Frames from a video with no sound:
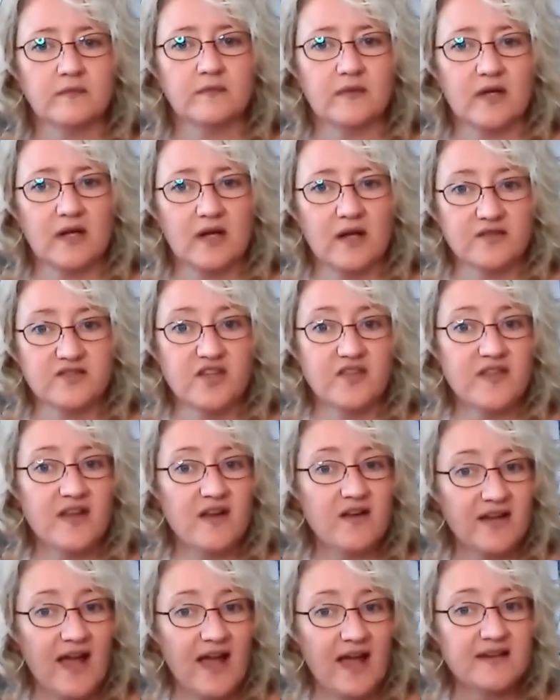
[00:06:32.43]
Yeah, so
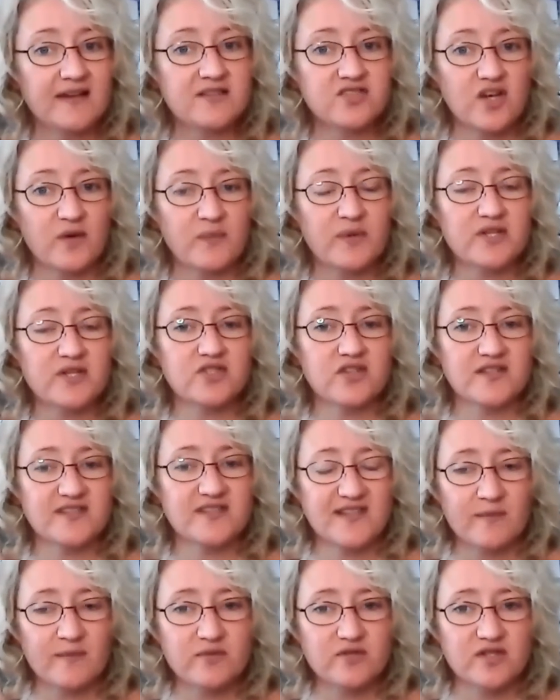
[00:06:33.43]
there again, it's jumping to
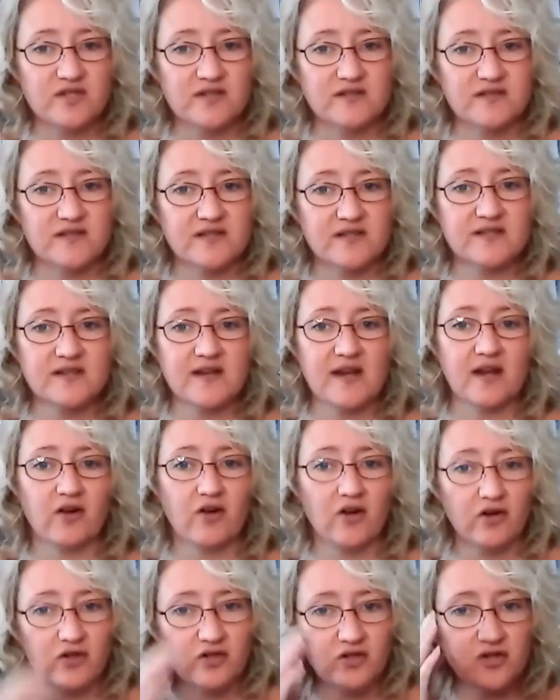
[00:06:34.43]
assumptions, isn't it, and
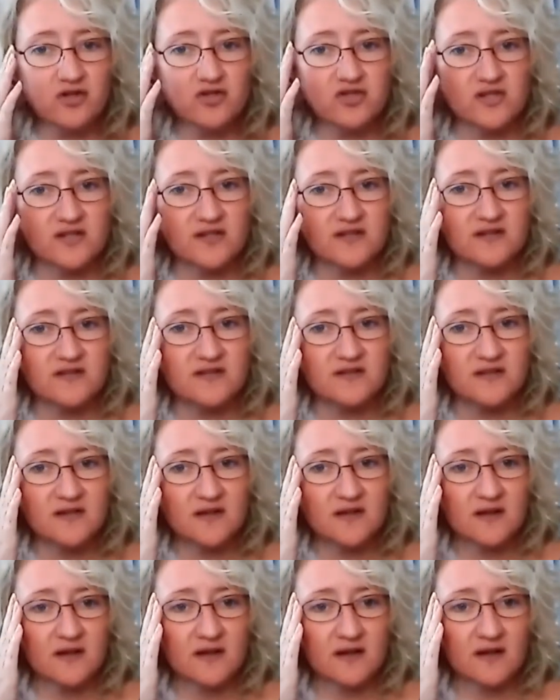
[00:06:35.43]
conclusions
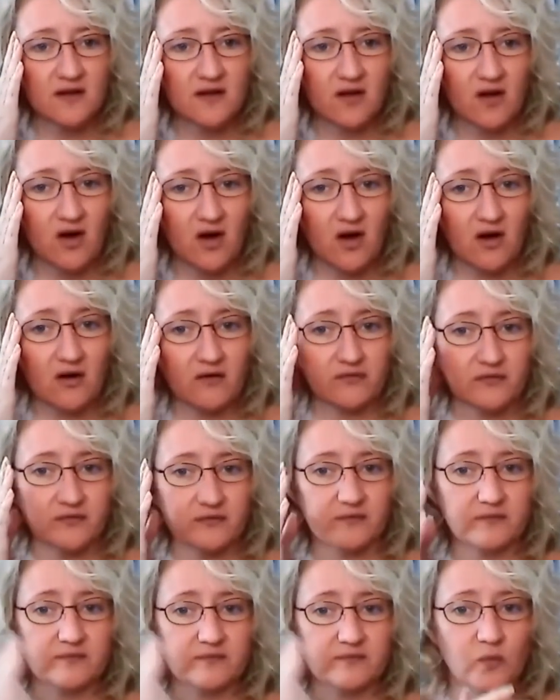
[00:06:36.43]
of
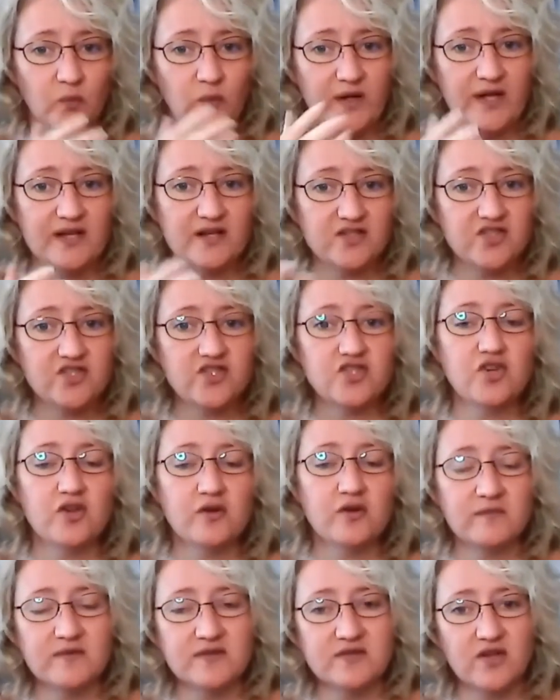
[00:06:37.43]
we
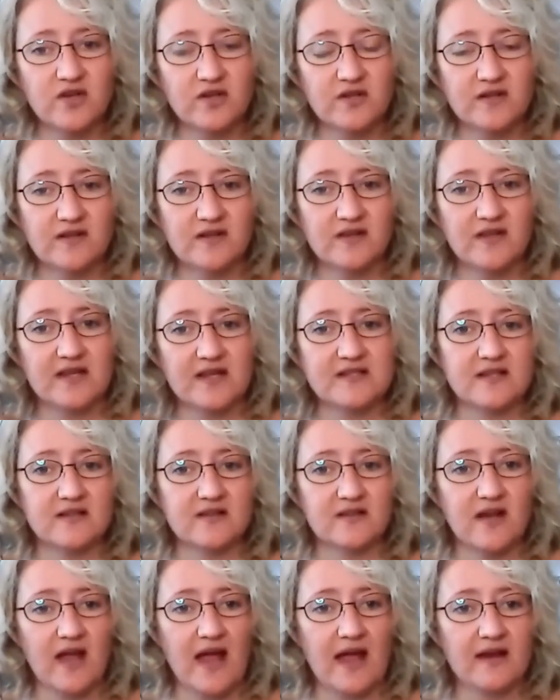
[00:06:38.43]
assume certain things,
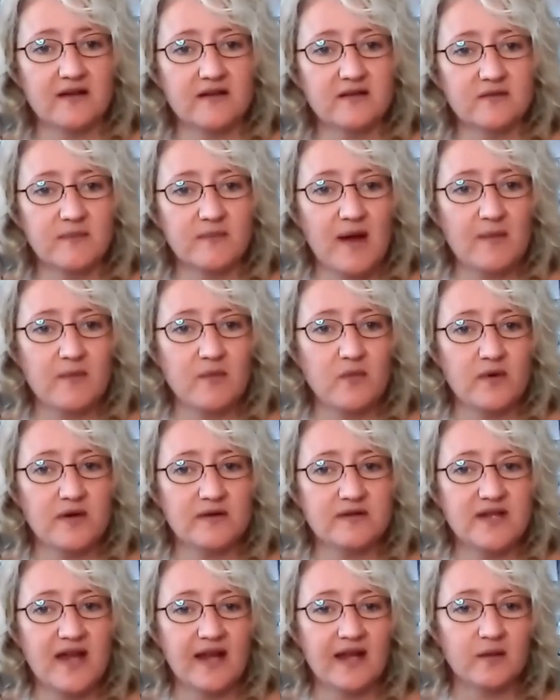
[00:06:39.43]
and maybe we
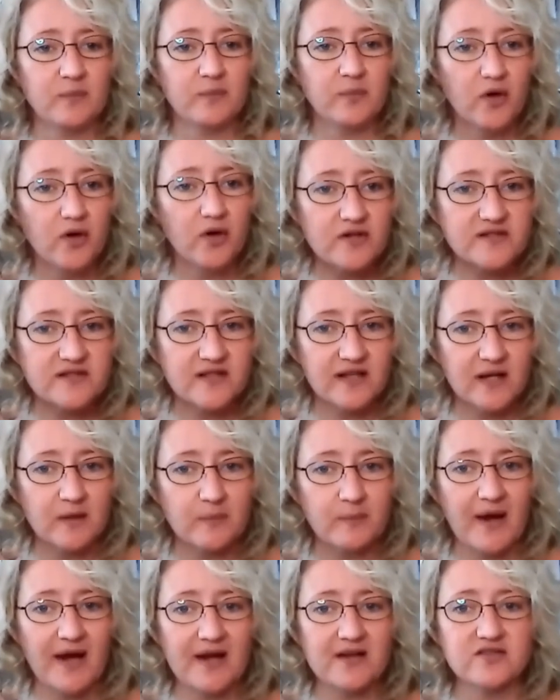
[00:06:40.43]
take it personally
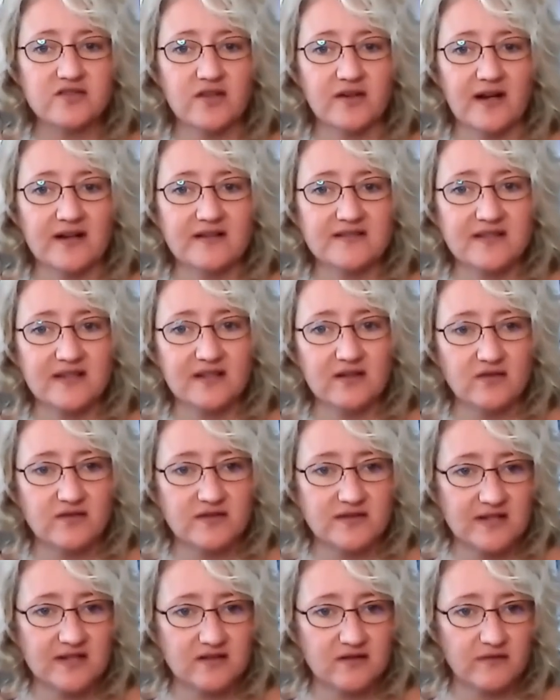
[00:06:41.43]
based on our skill
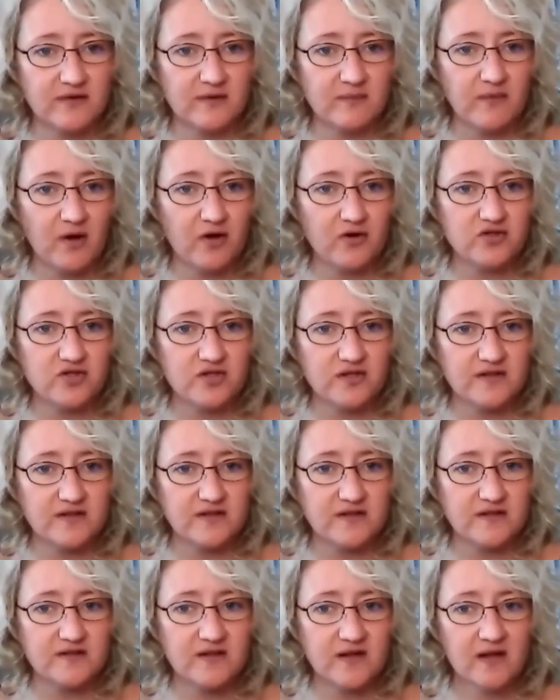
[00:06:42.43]
set of
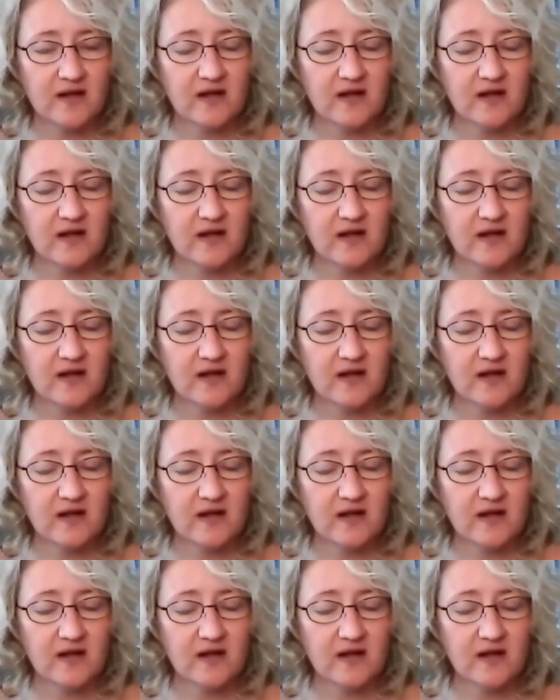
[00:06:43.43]
emotions.